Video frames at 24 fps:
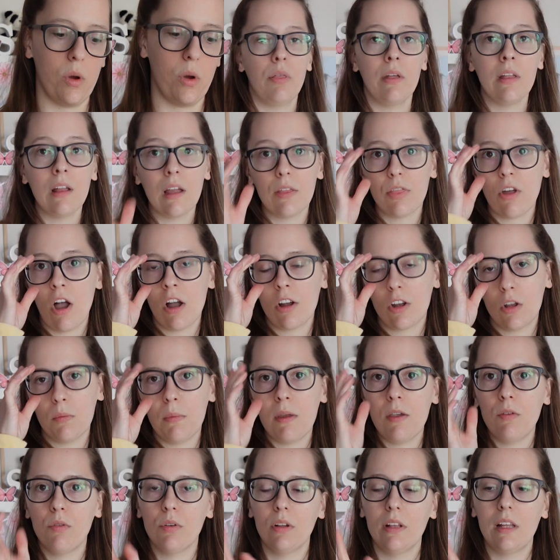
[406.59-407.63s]
The thing I thought could
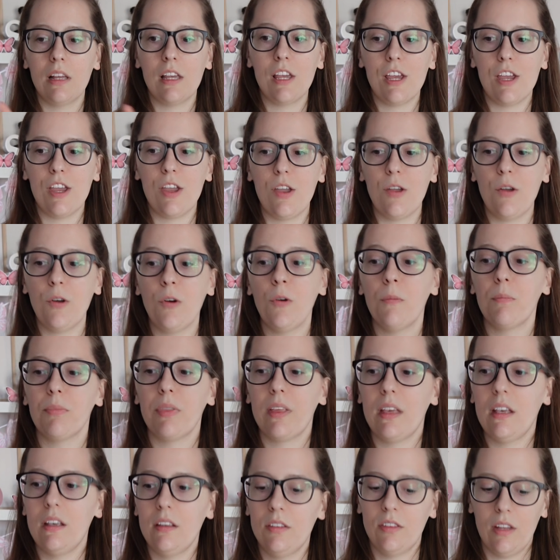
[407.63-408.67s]
be really cute
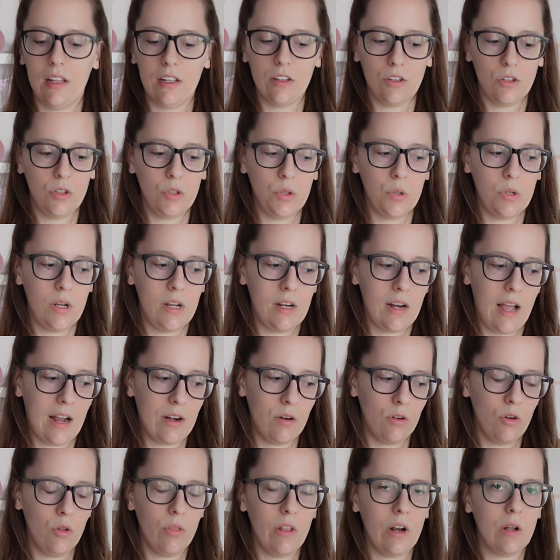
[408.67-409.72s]
is including, I
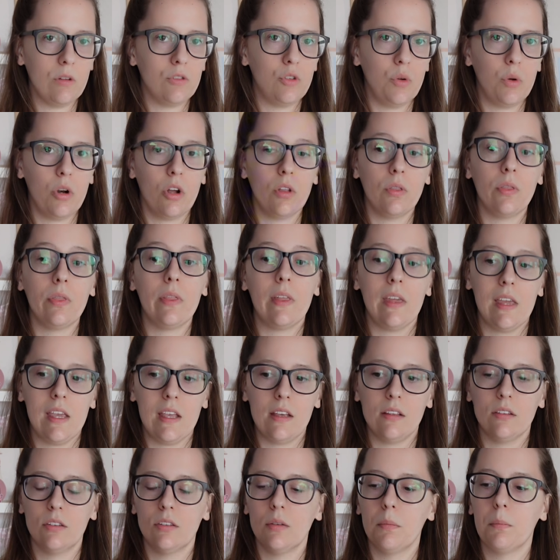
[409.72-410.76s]
don't know that I'll do it on
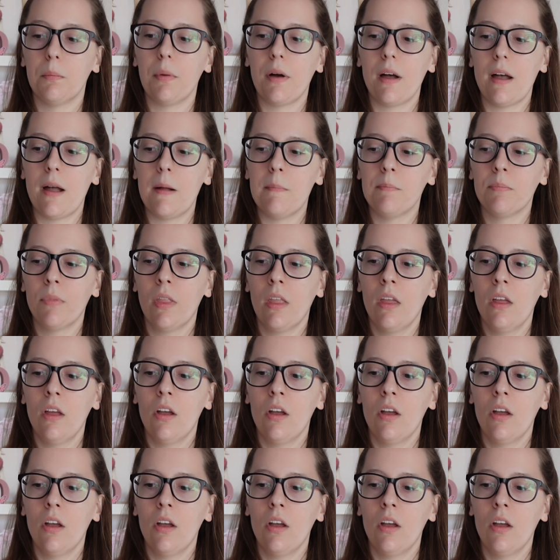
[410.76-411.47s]
these, but